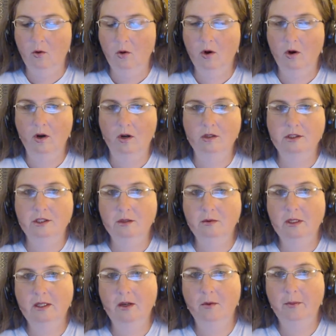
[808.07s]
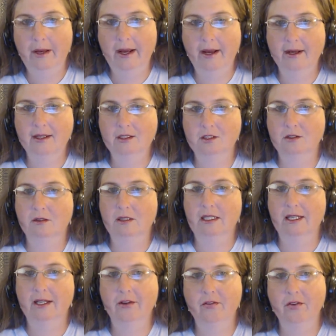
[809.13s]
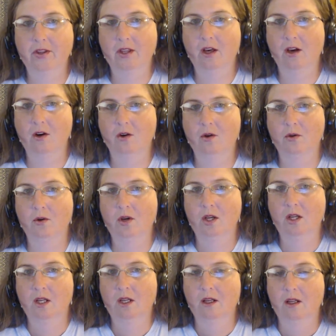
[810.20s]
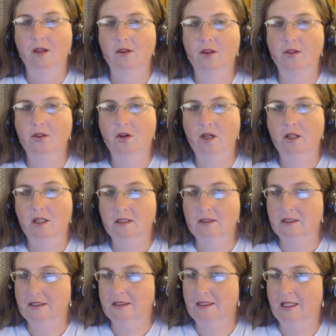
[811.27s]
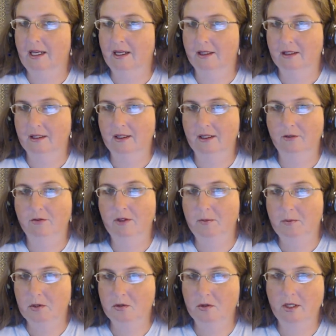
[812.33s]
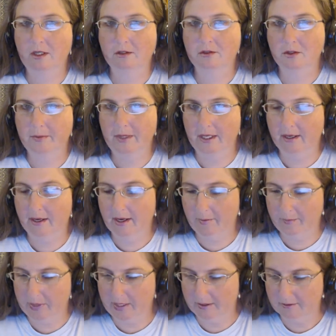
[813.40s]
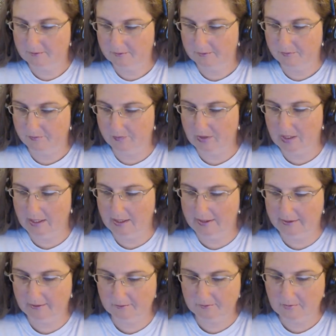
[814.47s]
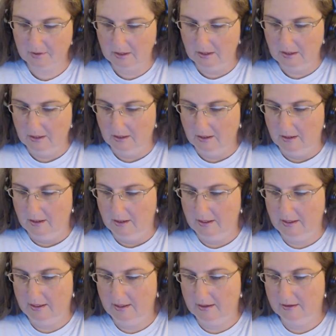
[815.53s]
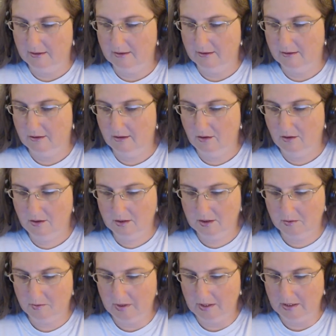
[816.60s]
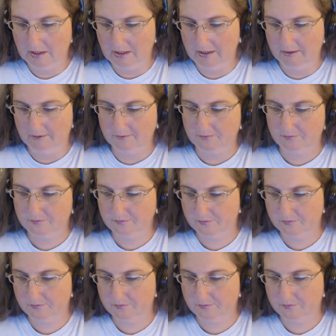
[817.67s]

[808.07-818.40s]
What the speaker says: or do you want to go back to it, even though the thought doesn't exactly flip your triggers or make you happy? Okay. And ultimately,